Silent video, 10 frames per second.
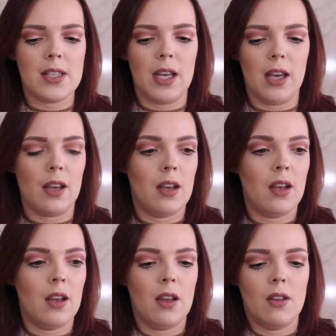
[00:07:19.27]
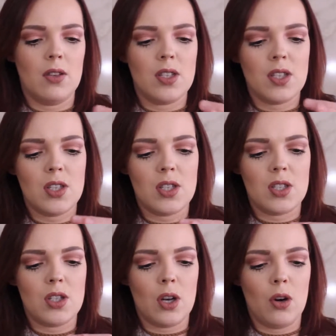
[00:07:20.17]
like, this is
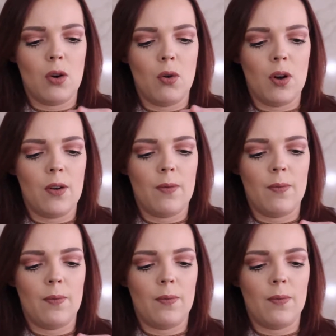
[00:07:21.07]
so,